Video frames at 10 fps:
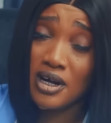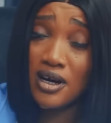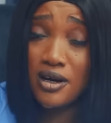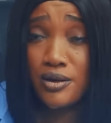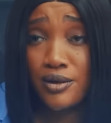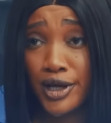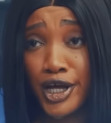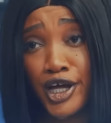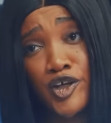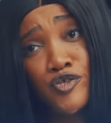My girl.
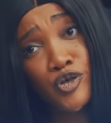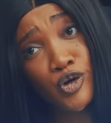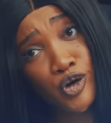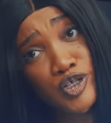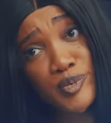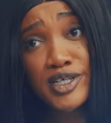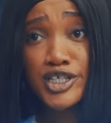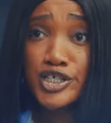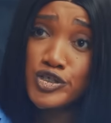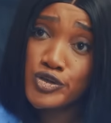Your
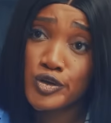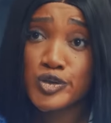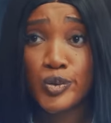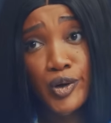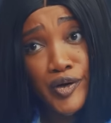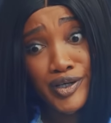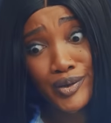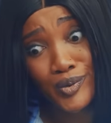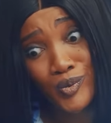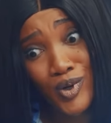husband is not
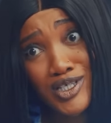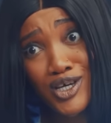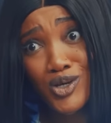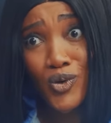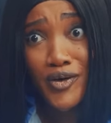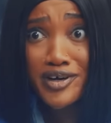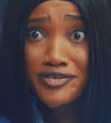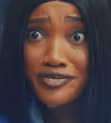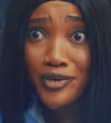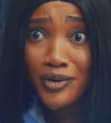worried. What are you
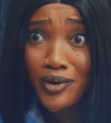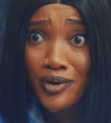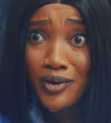worrying for?